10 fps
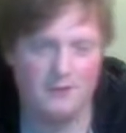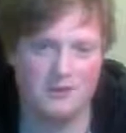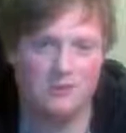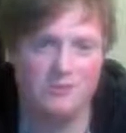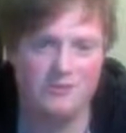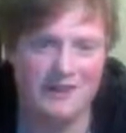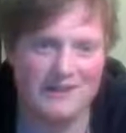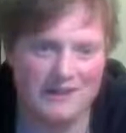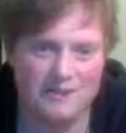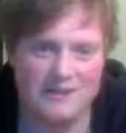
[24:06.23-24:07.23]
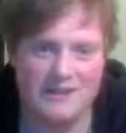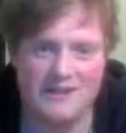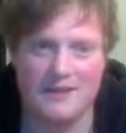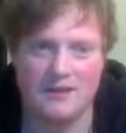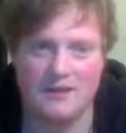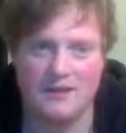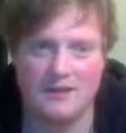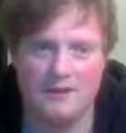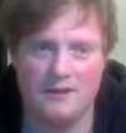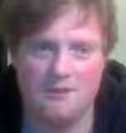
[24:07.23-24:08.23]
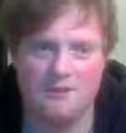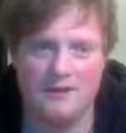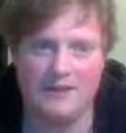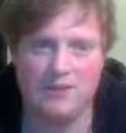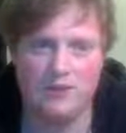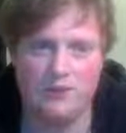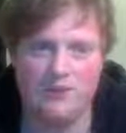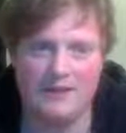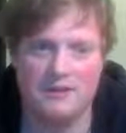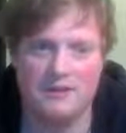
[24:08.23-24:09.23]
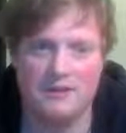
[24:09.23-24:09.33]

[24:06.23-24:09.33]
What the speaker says: This was really interesting, actually. I really enjoyed this.